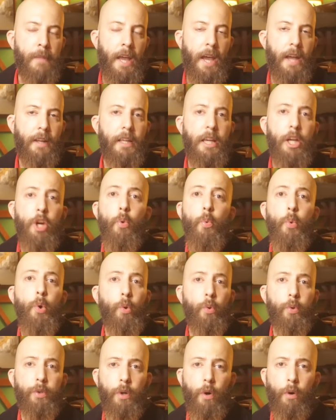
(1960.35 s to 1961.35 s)
and he
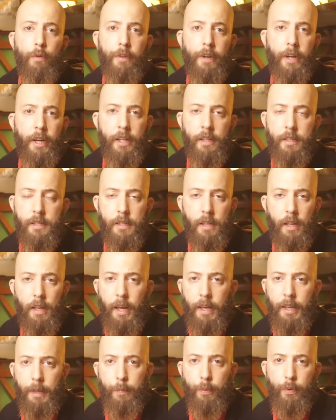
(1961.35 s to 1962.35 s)
ruled over it
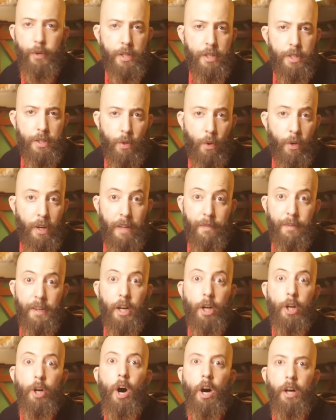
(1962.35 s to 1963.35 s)
like a prince or even
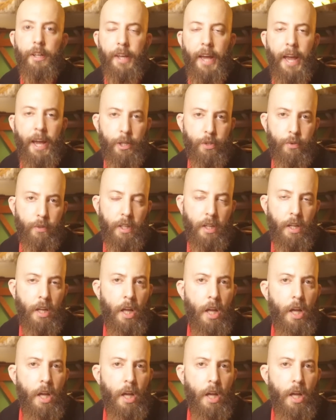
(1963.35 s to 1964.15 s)
a god, actually.